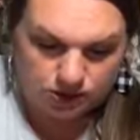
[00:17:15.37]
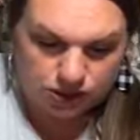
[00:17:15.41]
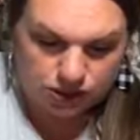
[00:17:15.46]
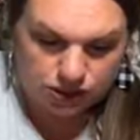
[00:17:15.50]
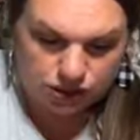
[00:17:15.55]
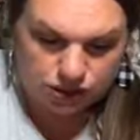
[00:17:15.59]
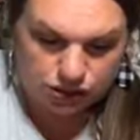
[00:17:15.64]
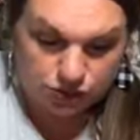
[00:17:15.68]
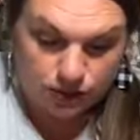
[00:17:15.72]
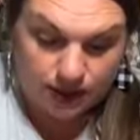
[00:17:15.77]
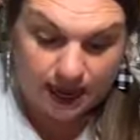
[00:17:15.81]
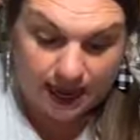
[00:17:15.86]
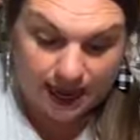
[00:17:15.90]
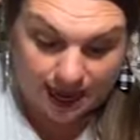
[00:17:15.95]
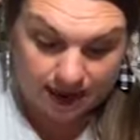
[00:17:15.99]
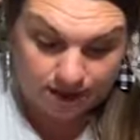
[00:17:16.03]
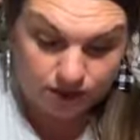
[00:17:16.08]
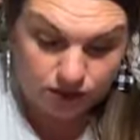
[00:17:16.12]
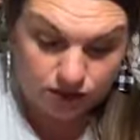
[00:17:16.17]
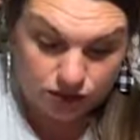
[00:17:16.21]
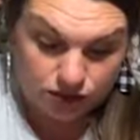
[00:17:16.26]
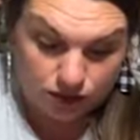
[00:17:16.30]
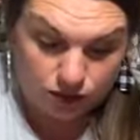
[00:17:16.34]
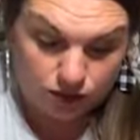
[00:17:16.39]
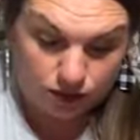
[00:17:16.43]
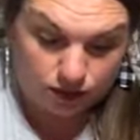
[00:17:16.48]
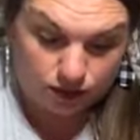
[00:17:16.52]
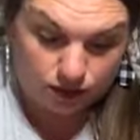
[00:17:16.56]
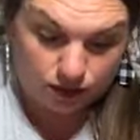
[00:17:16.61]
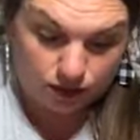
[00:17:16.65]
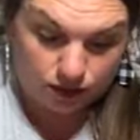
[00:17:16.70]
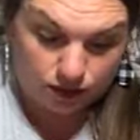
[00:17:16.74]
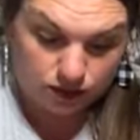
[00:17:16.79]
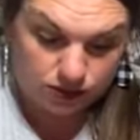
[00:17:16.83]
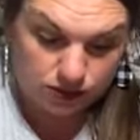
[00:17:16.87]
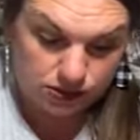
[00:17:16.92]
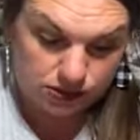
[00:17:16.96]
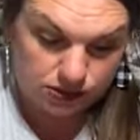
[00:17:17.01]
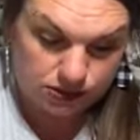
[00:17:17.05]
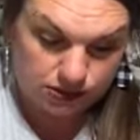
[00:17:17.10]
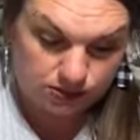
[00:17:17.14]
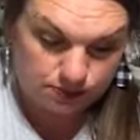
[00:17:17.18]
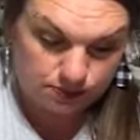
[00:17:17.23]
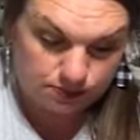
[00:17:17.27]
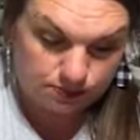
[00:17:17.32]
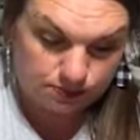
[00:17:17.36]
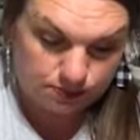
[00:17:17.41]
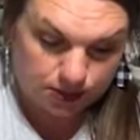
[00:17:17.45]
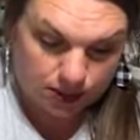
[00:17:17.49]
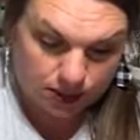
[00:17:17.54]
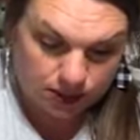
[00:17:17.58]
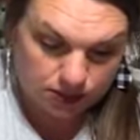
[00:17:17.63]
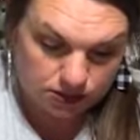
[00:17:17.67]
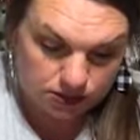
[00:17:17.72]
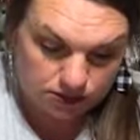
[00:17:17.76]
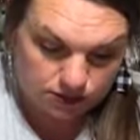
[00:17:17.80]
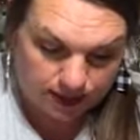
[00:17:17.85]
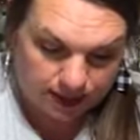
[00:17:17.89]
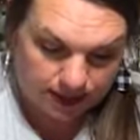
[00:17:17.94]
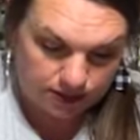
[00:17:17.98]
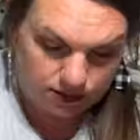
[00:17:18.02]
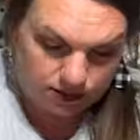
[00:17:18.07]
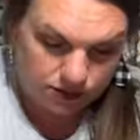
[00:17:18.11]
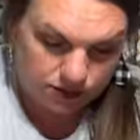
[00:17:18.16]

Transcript: because you have to go over those parts, right?